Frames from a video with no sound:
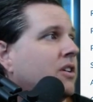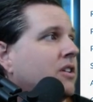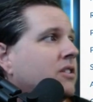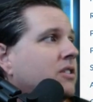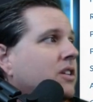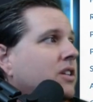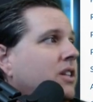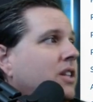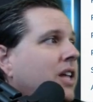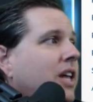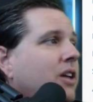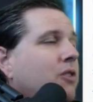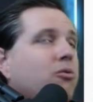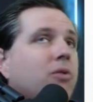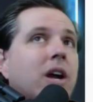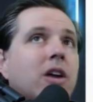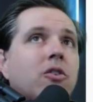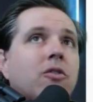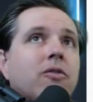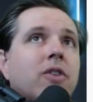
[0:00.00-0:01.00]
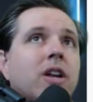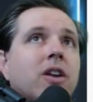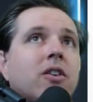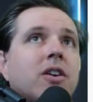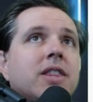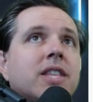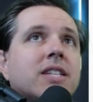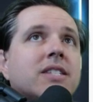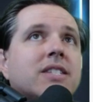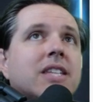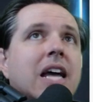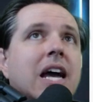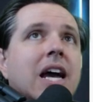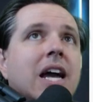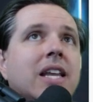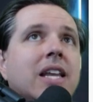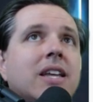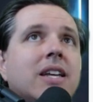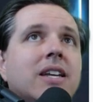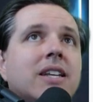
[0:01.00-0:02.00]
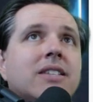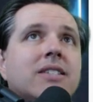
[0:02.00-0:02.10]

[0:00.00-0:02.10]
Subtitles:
There's a link right over here on the side.